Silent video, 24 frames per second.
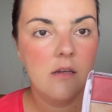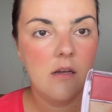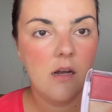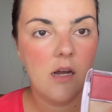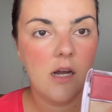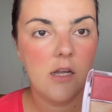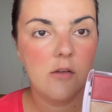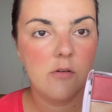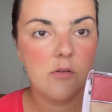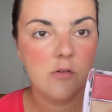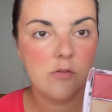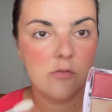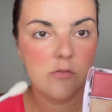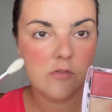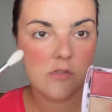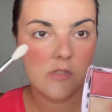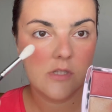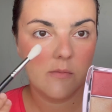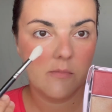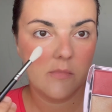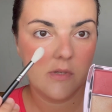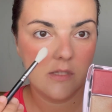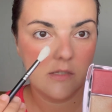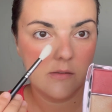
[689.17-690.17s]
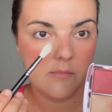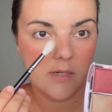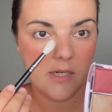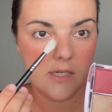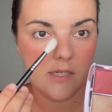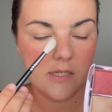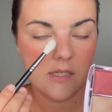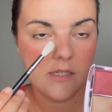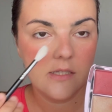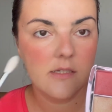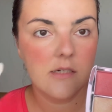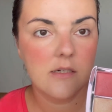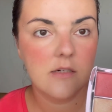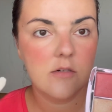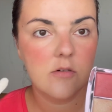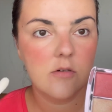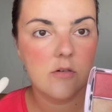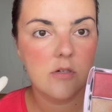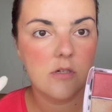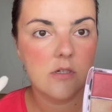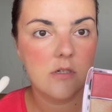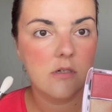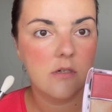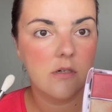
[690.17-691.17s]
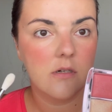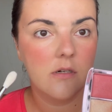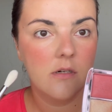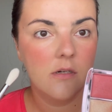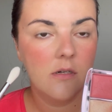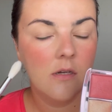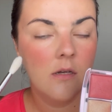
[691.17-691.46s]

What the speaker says: I will use them in my inner corner